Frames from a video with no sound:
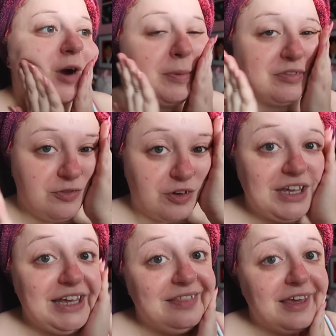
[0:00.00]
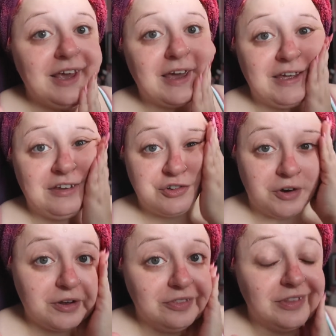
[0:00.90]
rabbits overheat, they can get heat
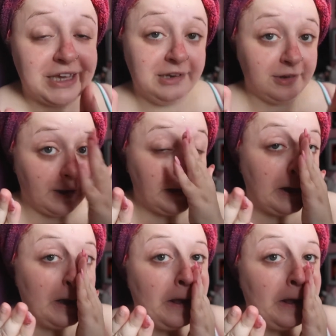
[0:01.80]
stroke and then they can die.